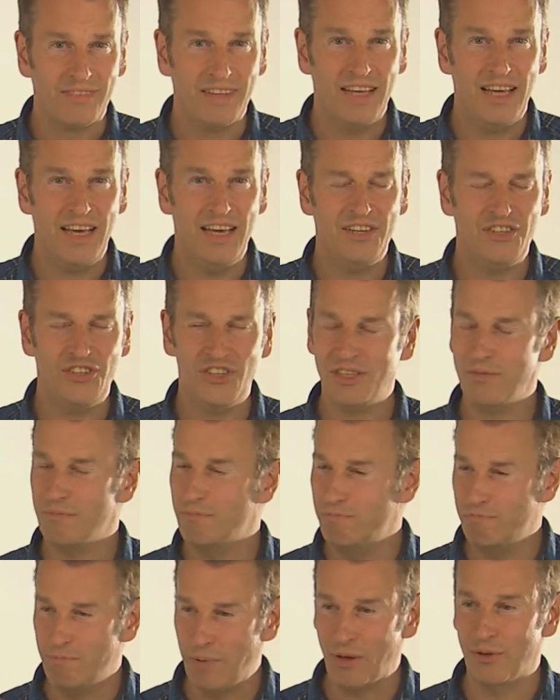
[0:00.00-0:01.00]
It just
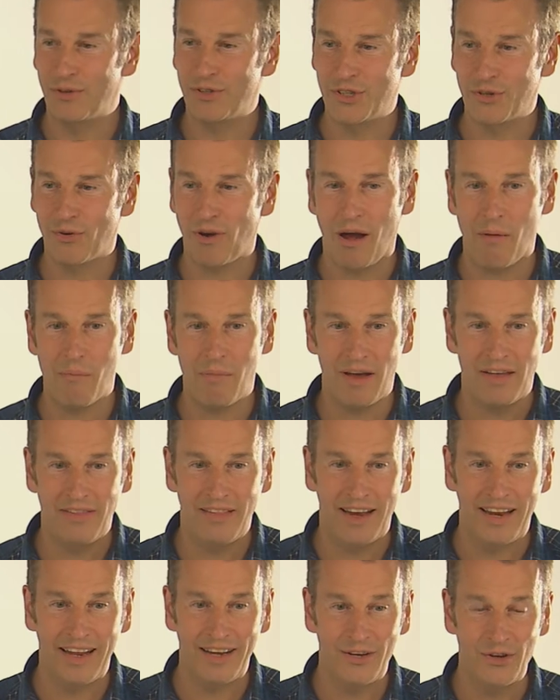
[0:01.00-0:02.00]
builds you up and
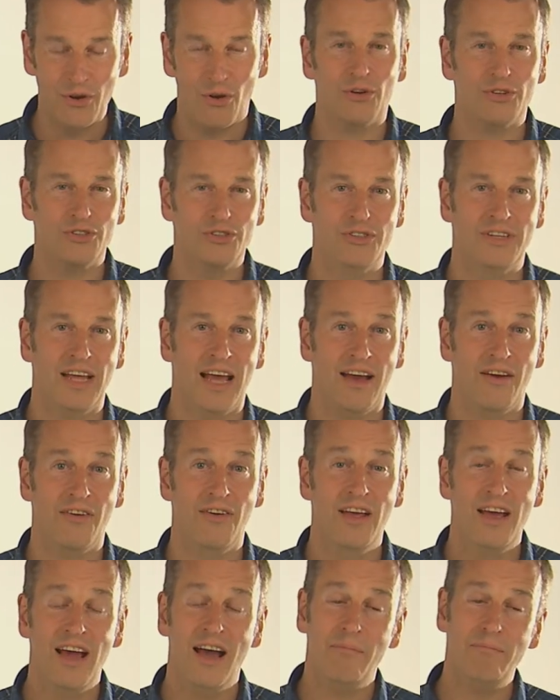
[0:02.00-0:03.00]
then it knocks you down.
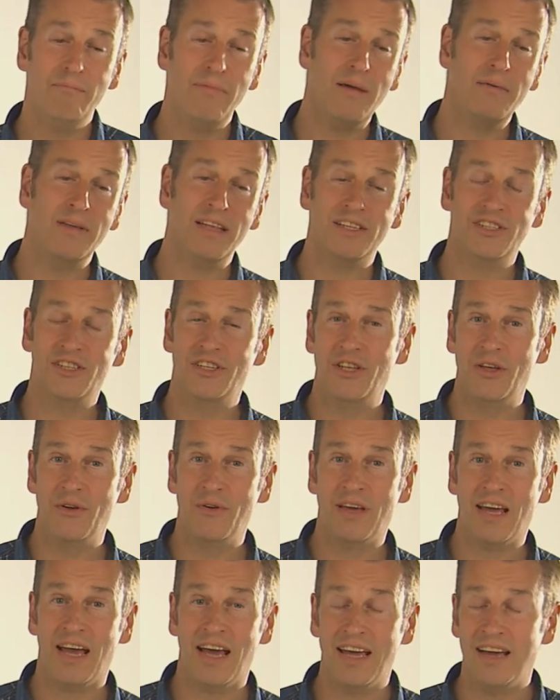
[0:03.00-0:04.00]
Maybe that's the
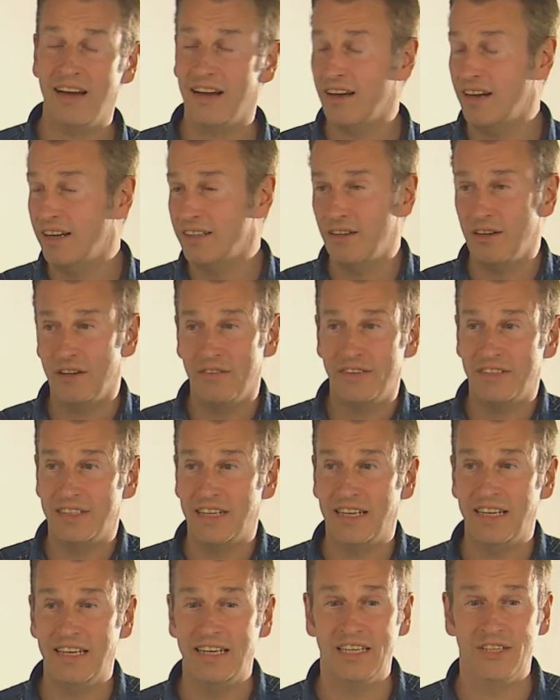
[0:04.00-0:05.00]
UK. I don't know if it's
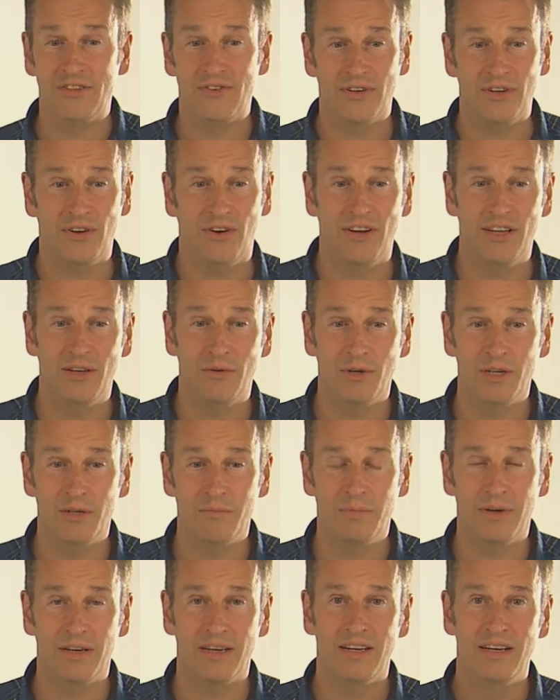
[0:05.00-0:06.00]
any easier in Hollywood,
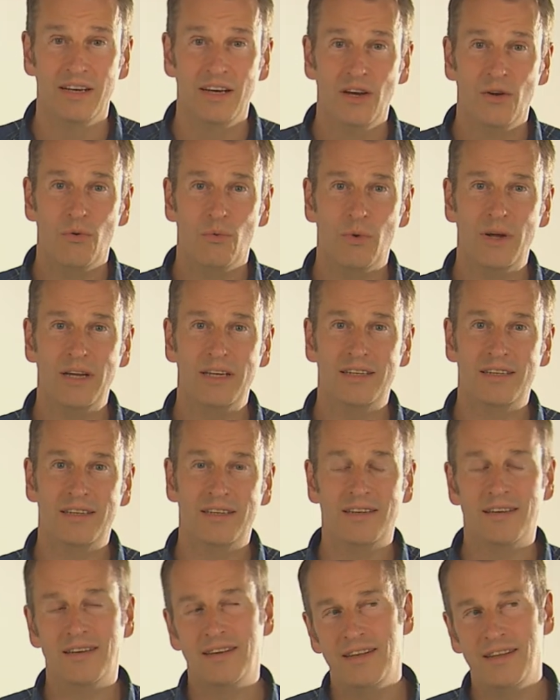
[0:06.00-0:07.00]
but
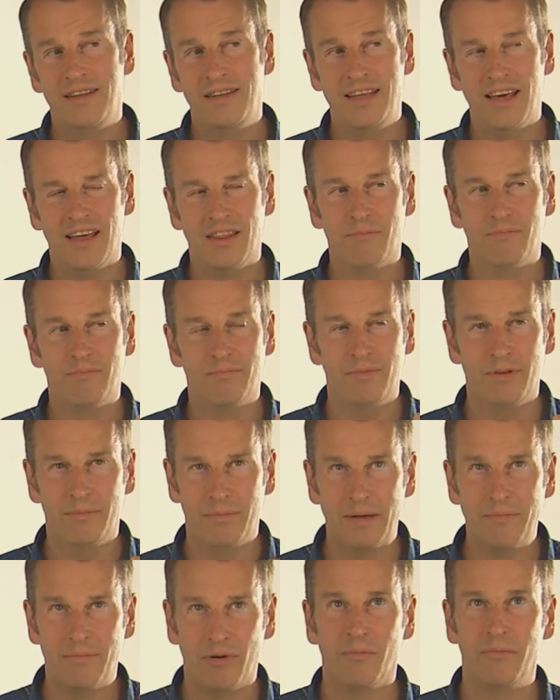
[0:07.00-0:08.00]
the
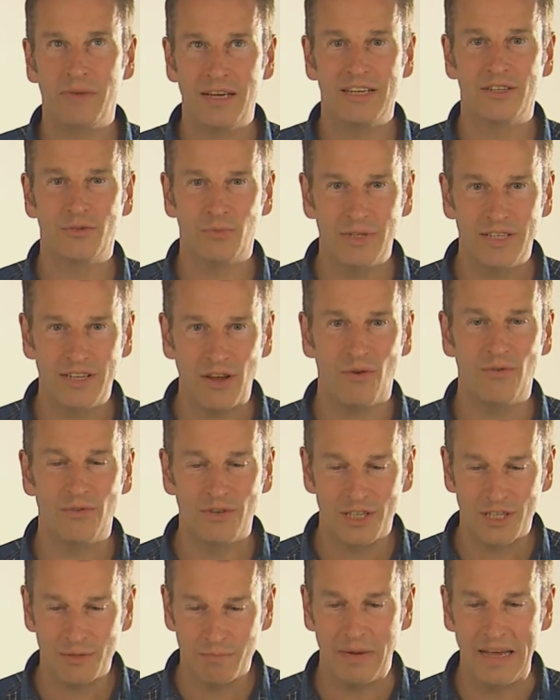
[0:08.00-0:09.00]
big problem here is we don't
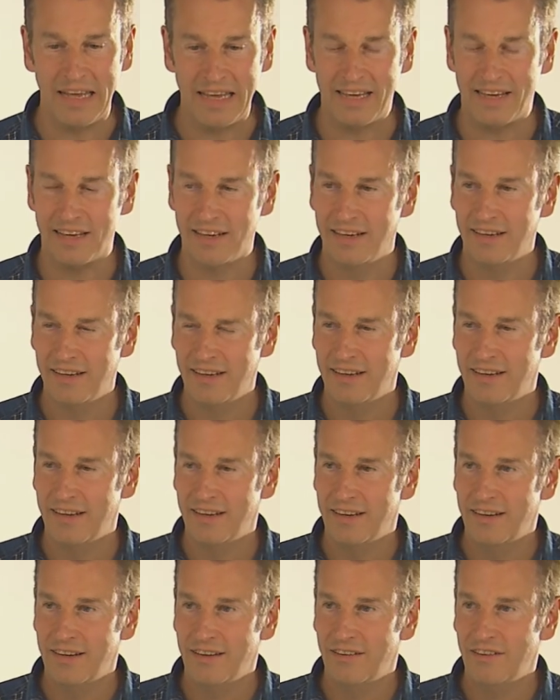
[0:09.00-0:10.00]
speak
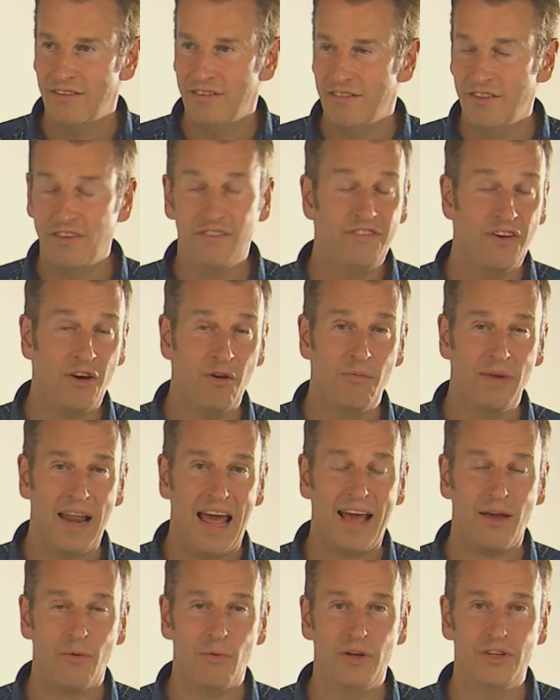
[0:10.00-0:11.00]
the film
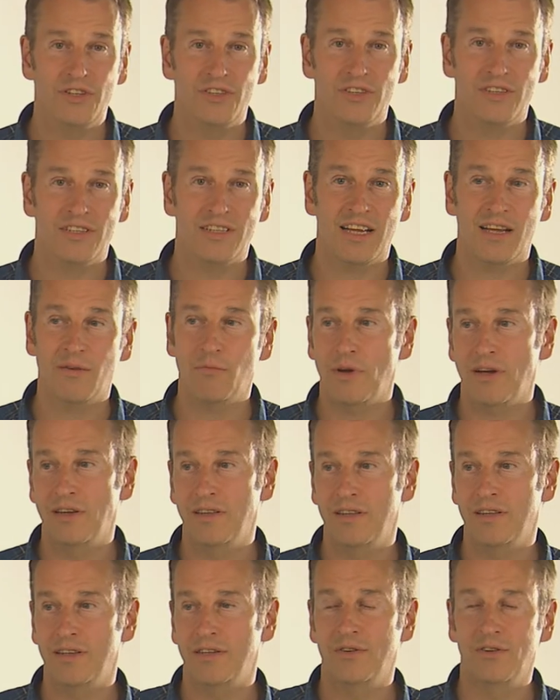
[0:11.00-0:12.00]
language in the same way
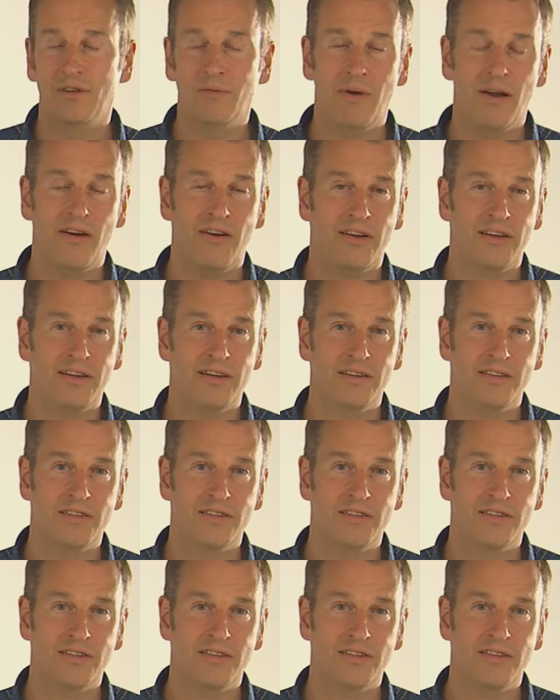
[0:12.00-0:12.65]
that they do in America.